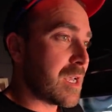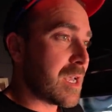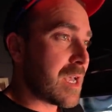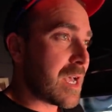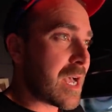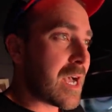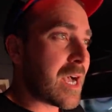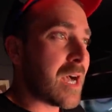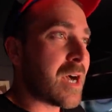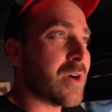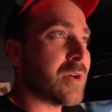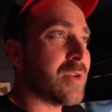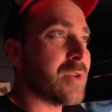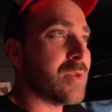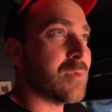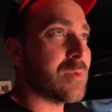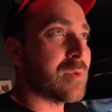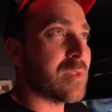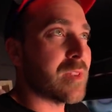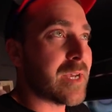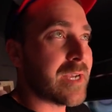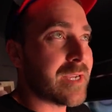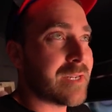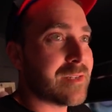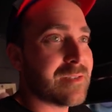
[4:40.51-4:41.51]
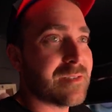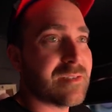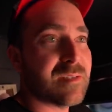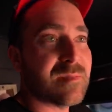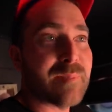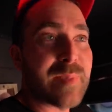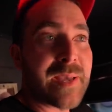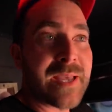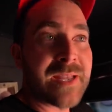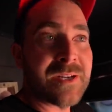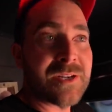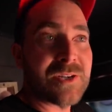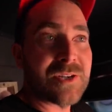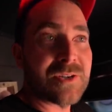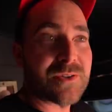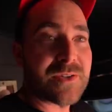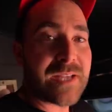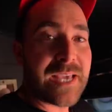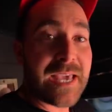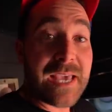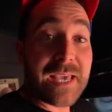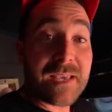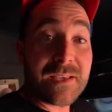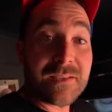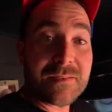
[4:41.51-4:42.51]
how you would like to spend your
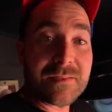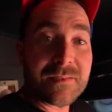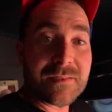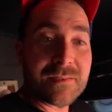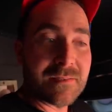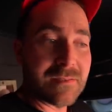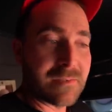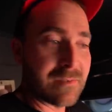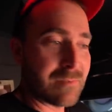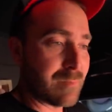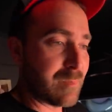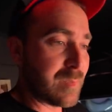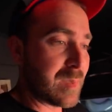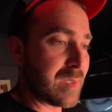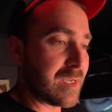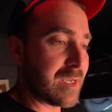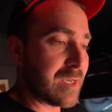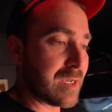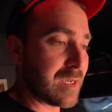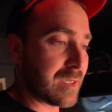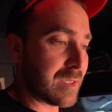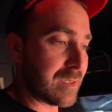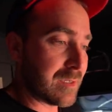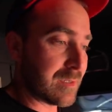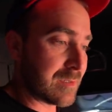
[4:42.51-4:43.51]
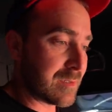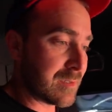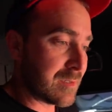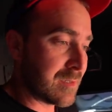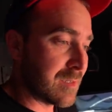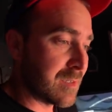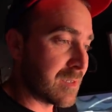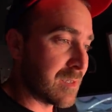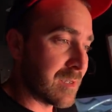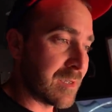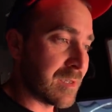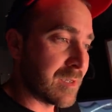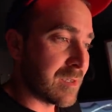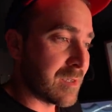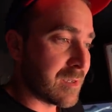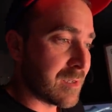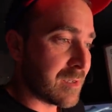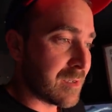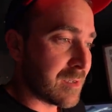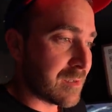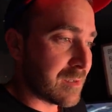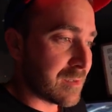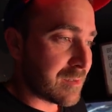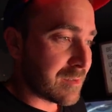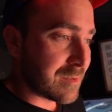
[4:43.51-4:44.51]
days, because
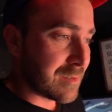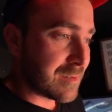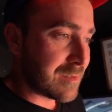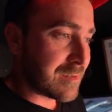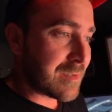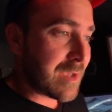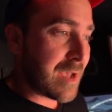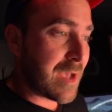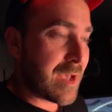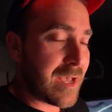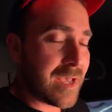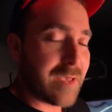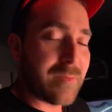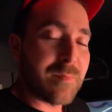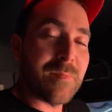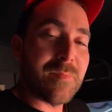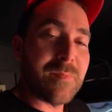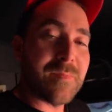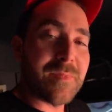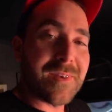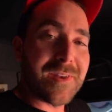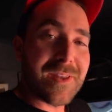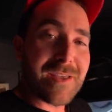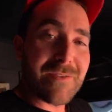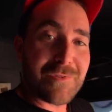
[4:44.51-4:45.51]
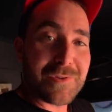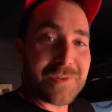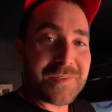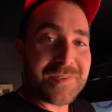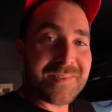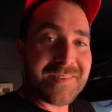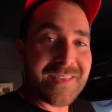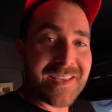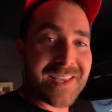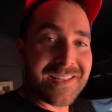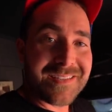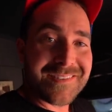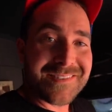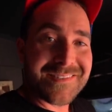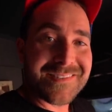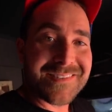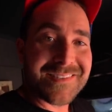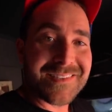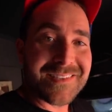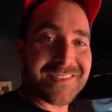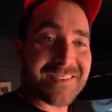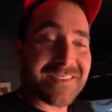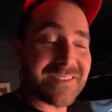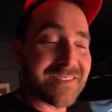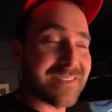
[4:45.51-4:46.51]
time never stands
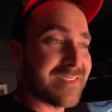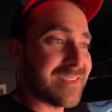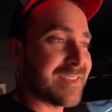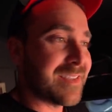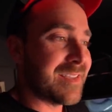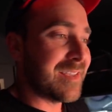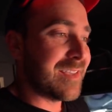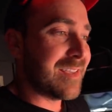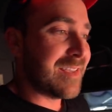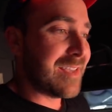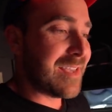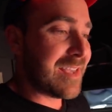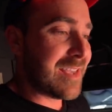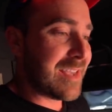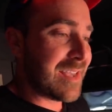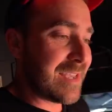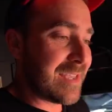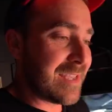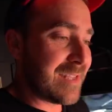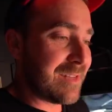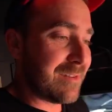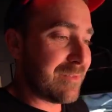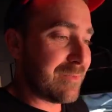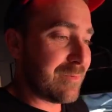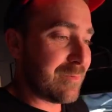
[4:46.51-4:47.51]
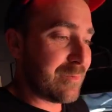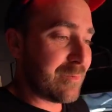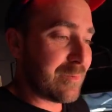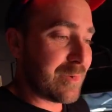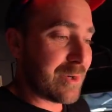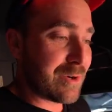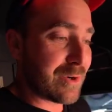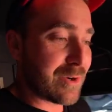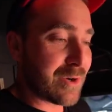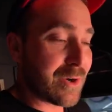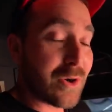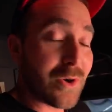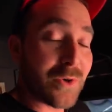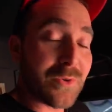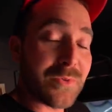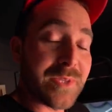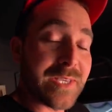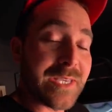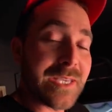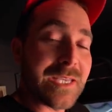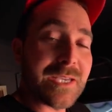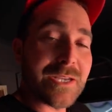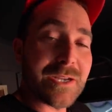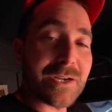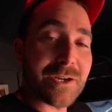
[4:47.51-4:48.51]
still and we are
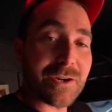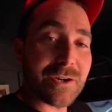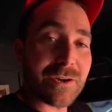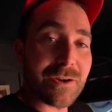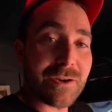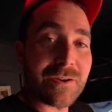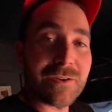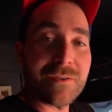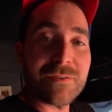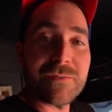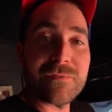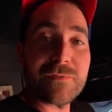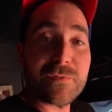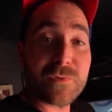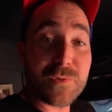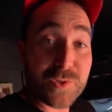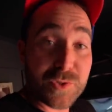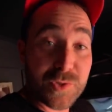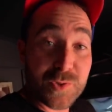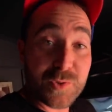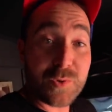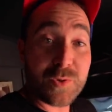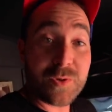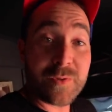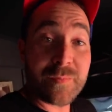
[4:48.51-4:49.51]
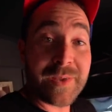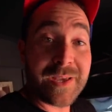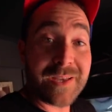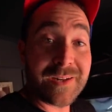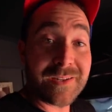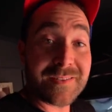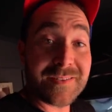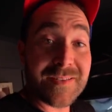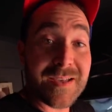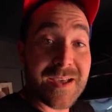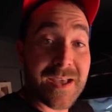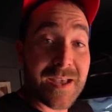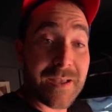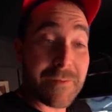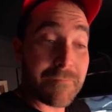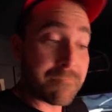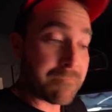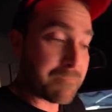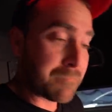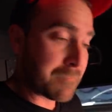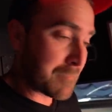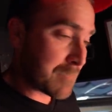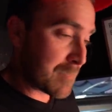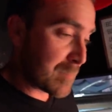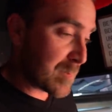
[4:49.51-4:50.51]
only here for a short amount of time.
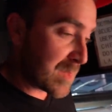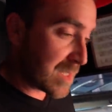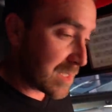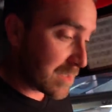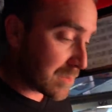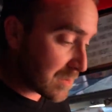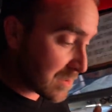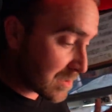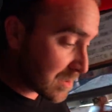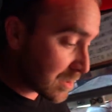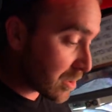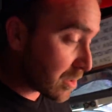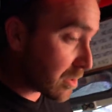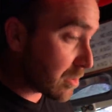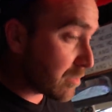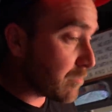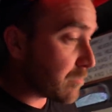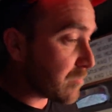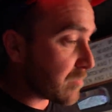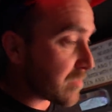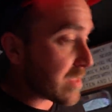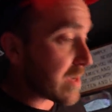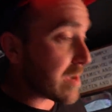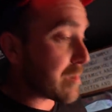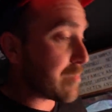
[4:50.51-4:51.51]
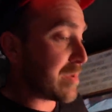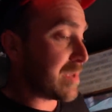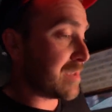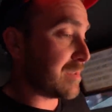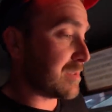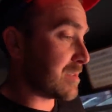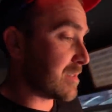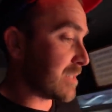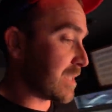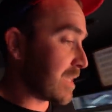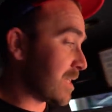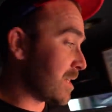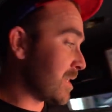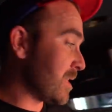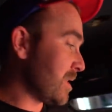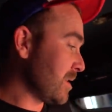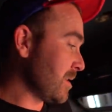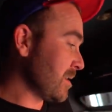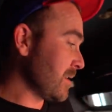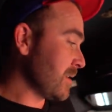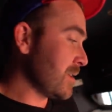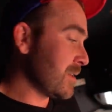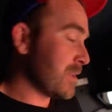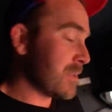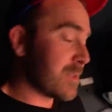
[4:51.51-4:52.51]
So, that being said,
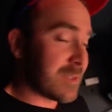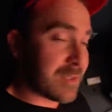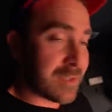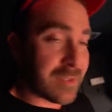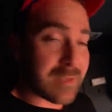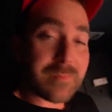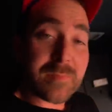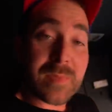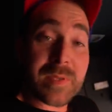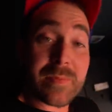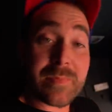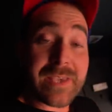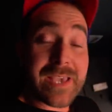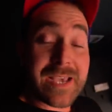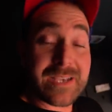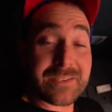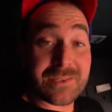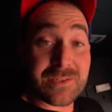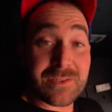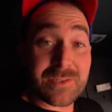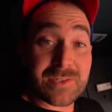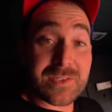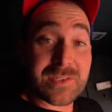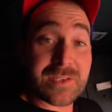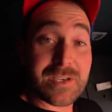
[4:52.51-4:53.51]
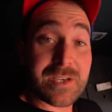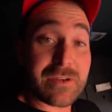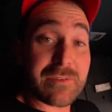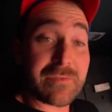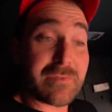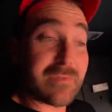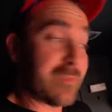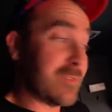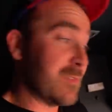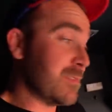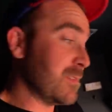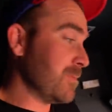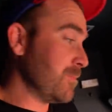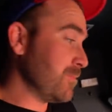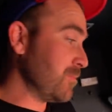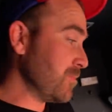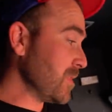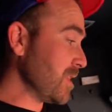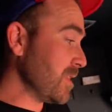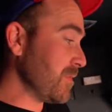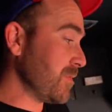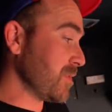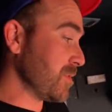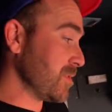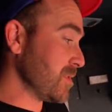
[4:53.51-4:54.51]
maybe ask yourself
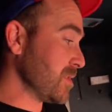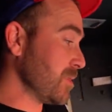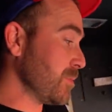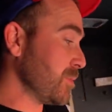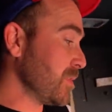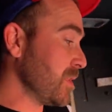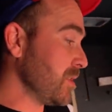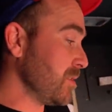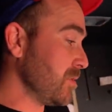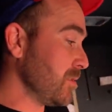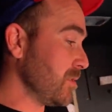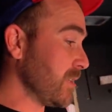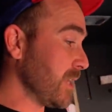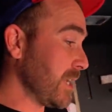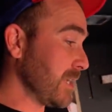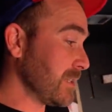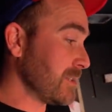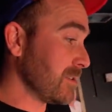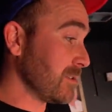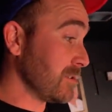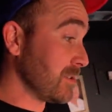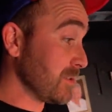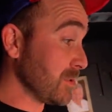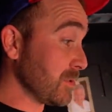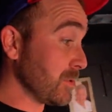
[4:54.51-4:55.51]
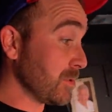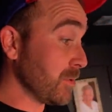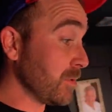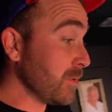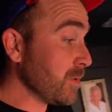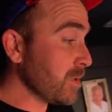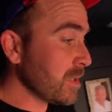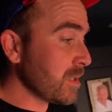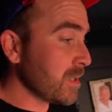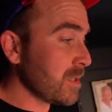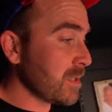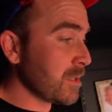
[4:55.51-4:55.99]
if there's something you'd like to do